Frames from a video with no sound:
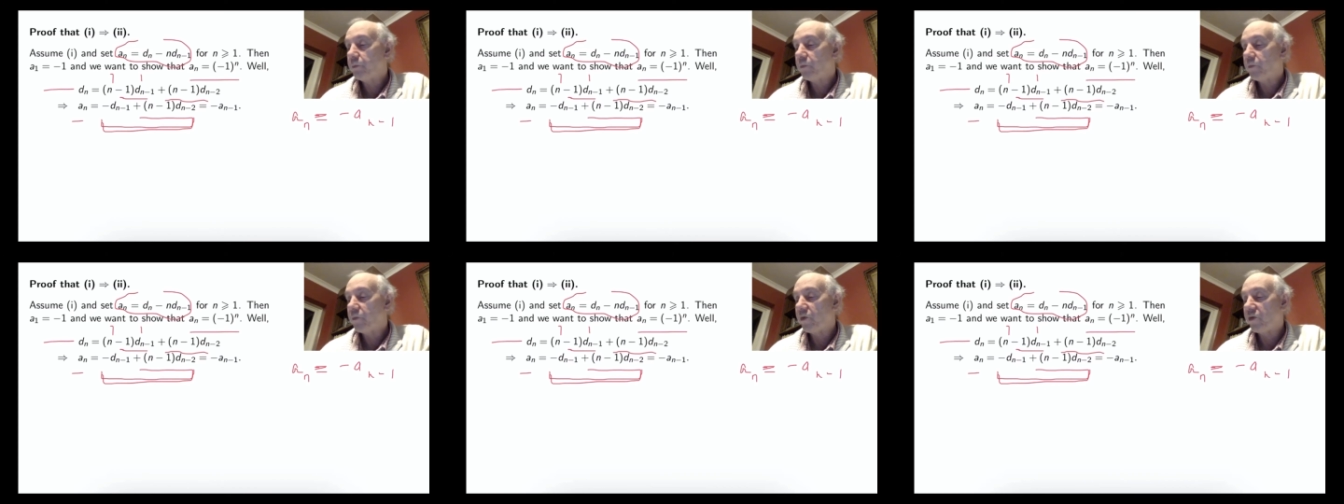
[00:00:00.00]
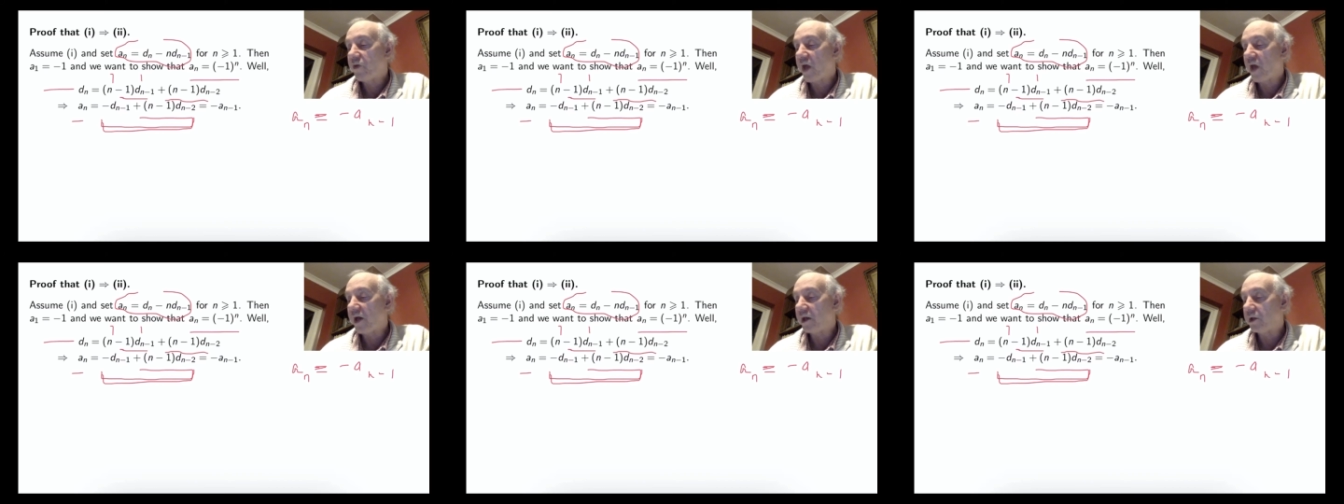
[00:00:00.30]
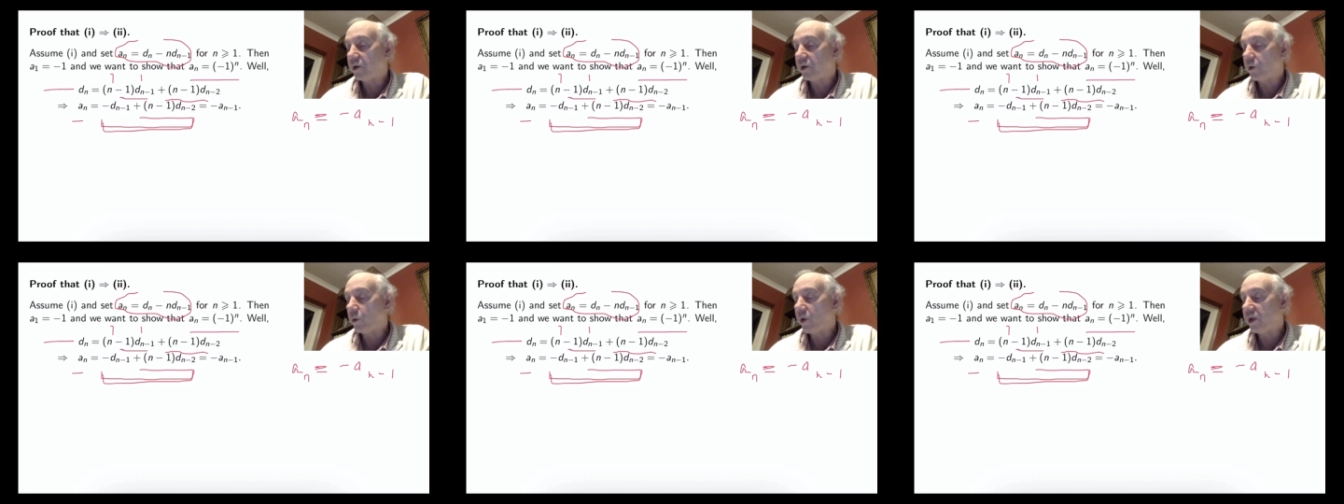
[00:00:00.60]
the
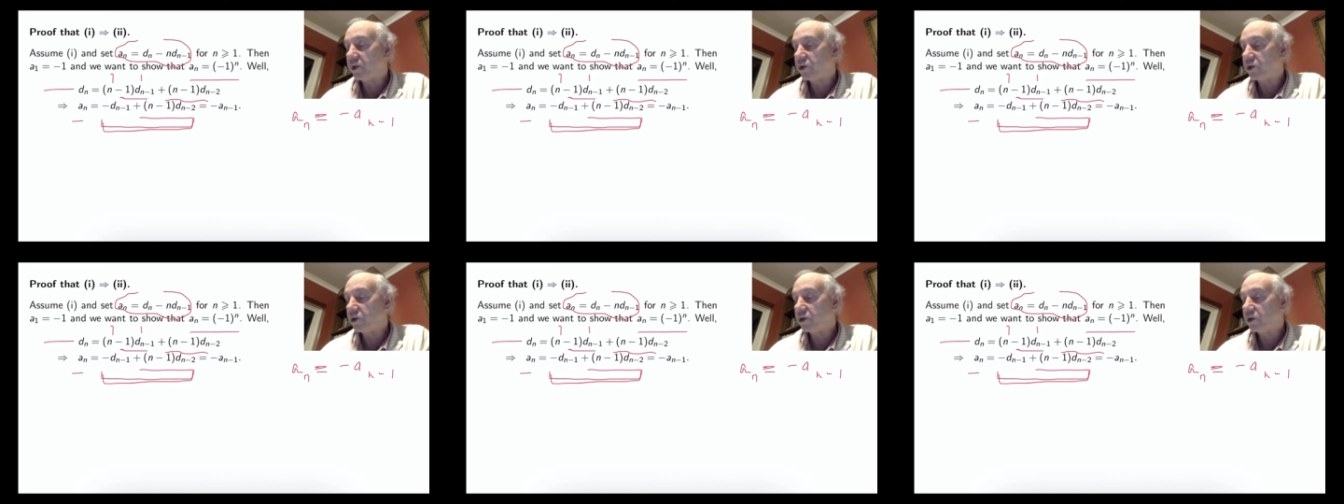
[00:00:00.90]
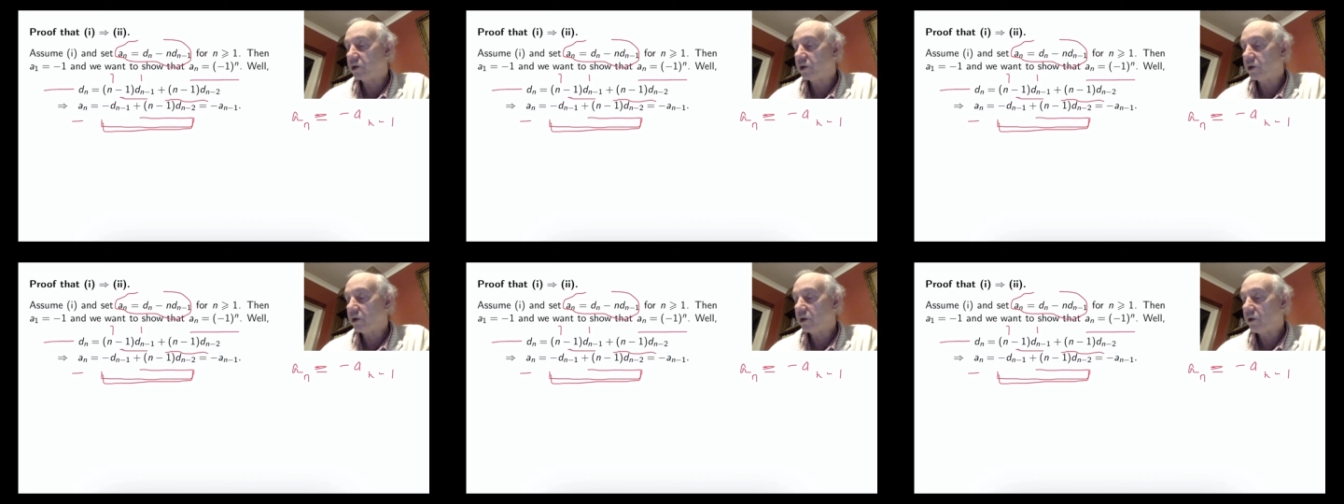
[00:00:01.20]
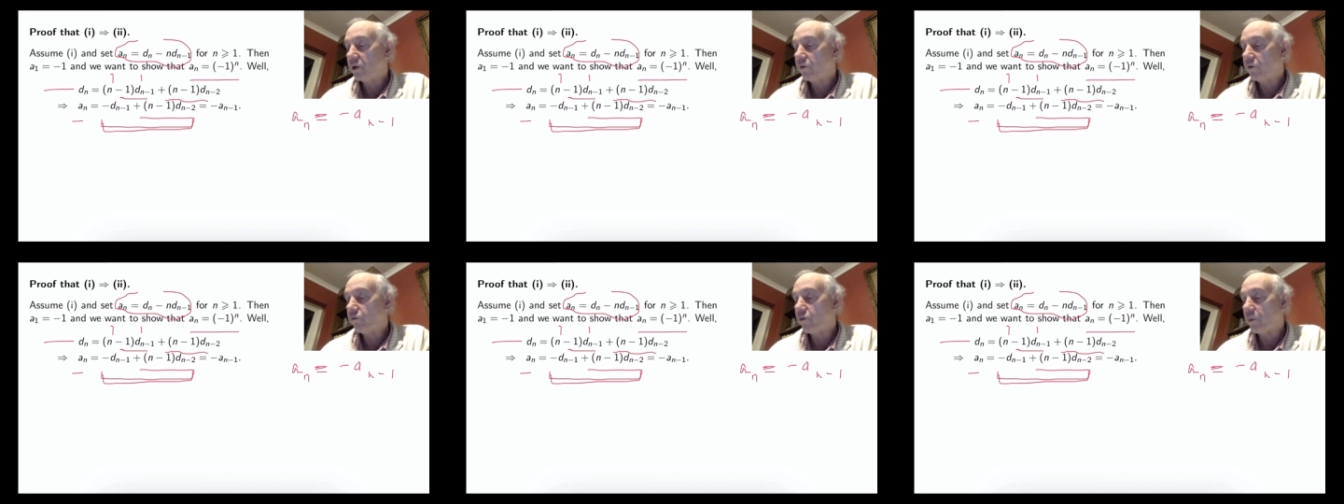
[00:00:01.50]
second equation
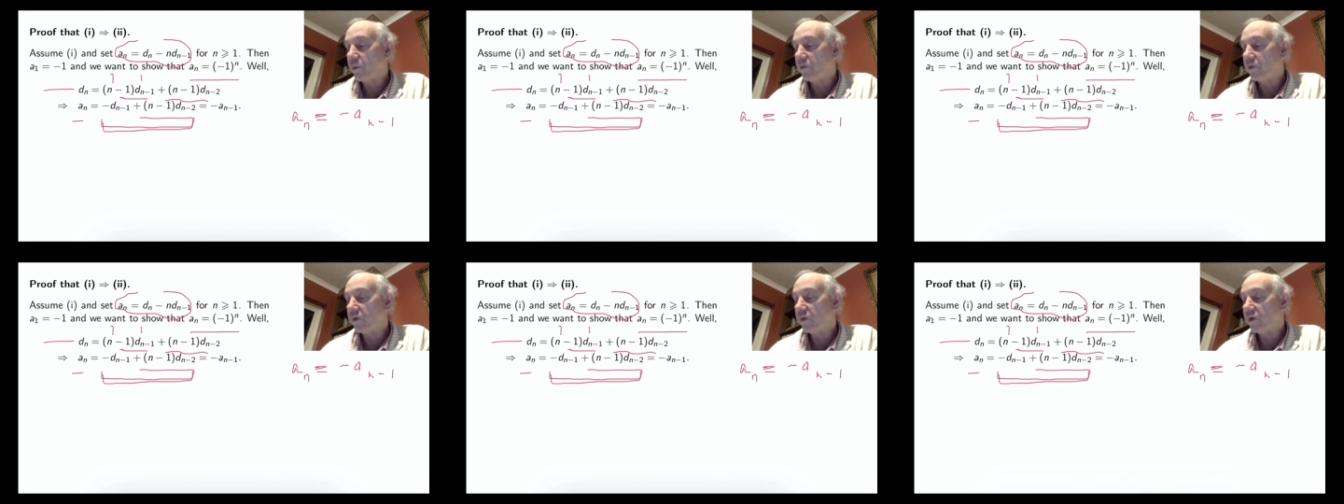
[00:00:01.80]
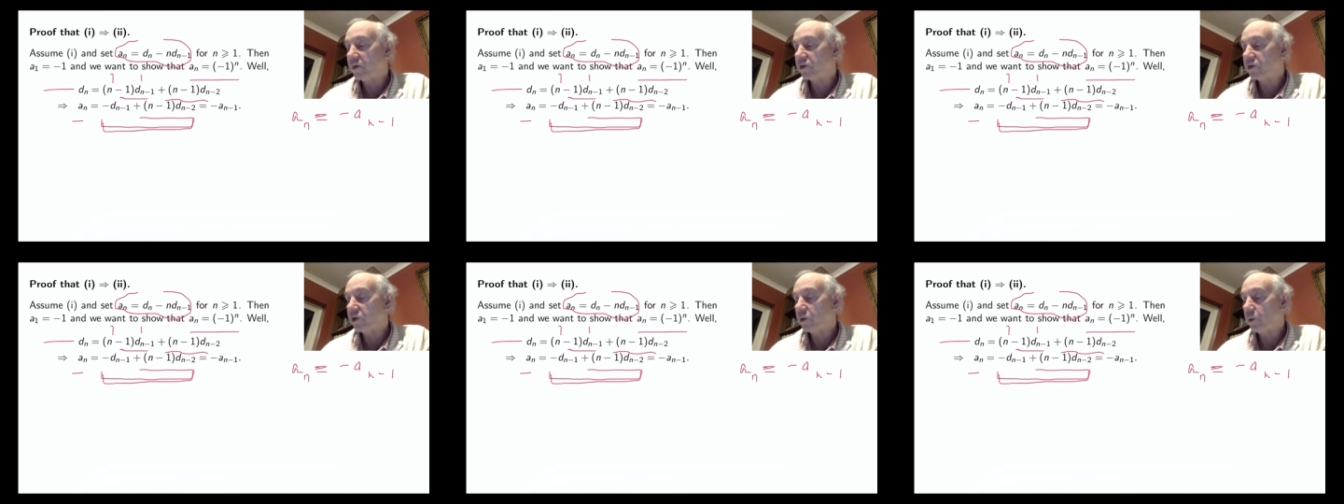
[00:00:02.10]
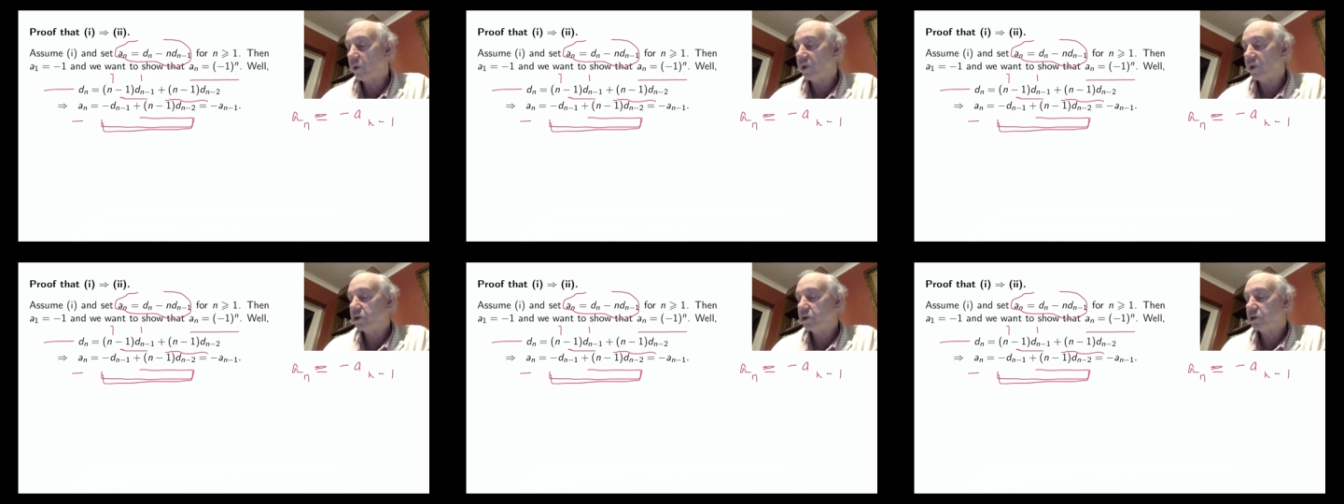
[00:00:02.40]
from the first
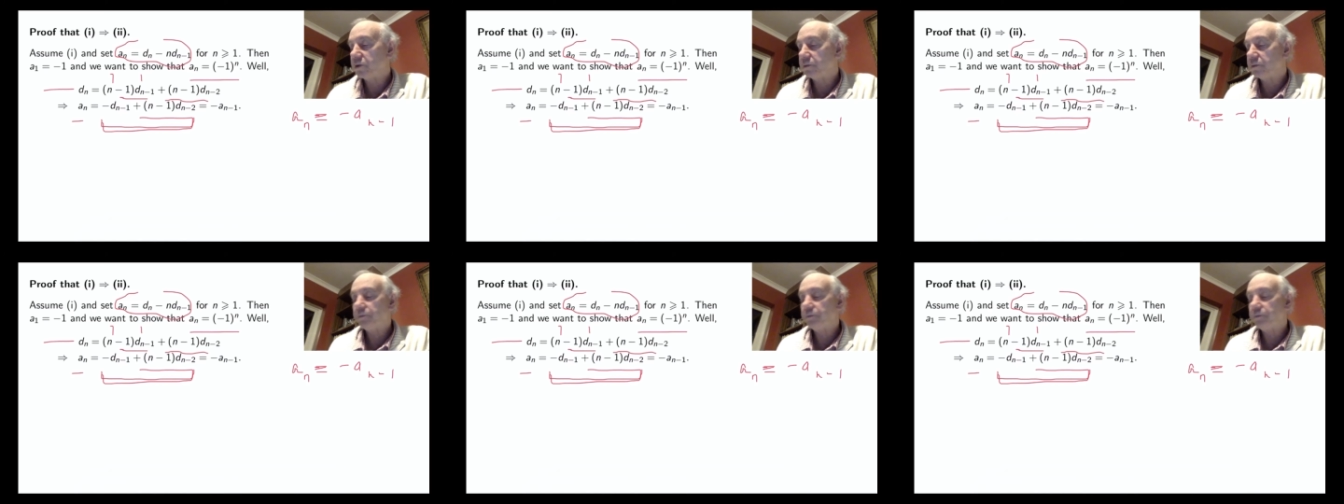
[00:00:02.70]
equation.